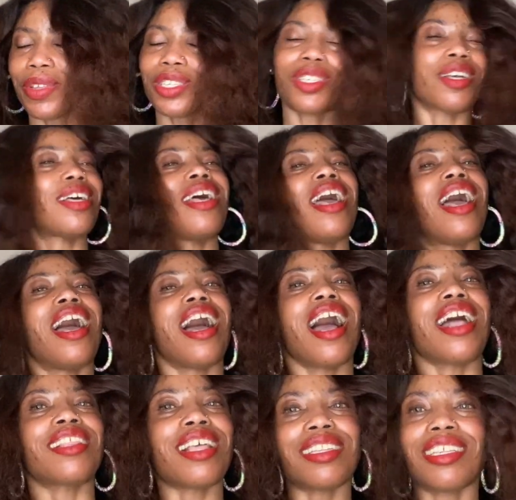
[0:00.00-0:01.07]
So
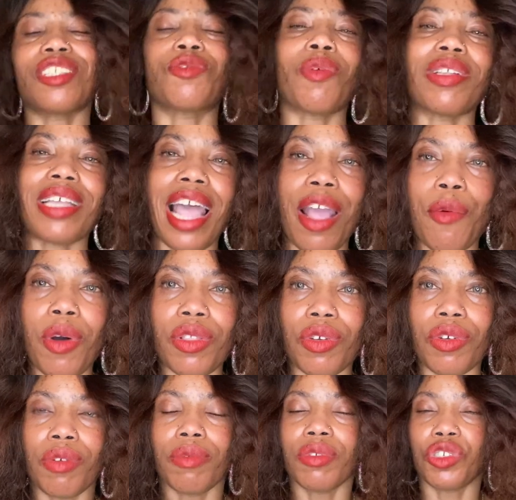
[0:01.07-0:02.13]
this is what I want
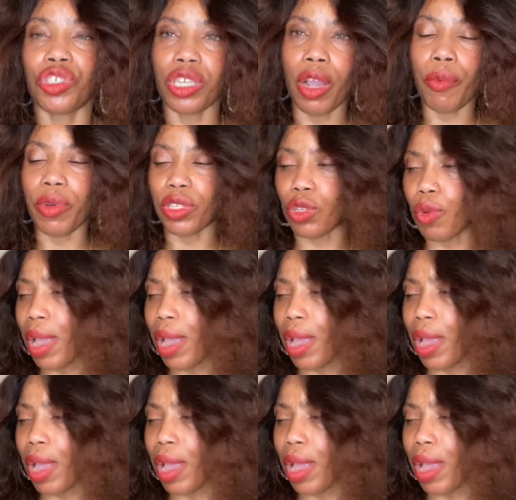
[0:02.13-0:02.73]
to share with you.